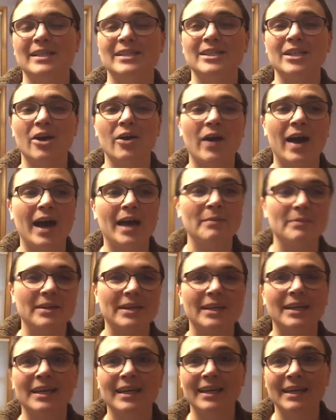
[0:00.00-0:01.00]
So I'm
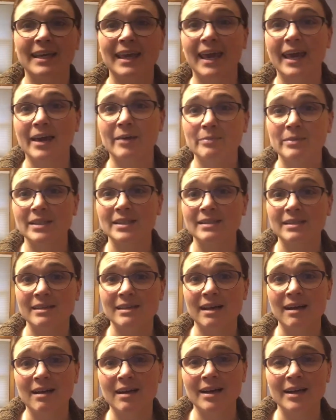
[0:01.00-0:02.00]
gonna cake up this
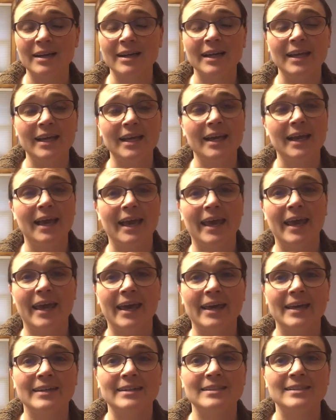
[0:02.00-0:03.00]
yarn
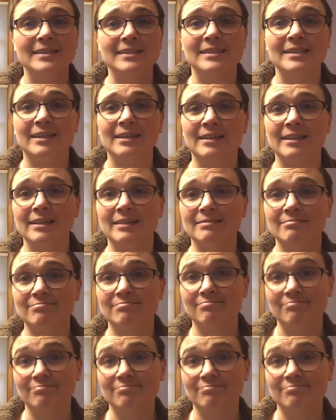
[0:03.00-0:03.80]
and start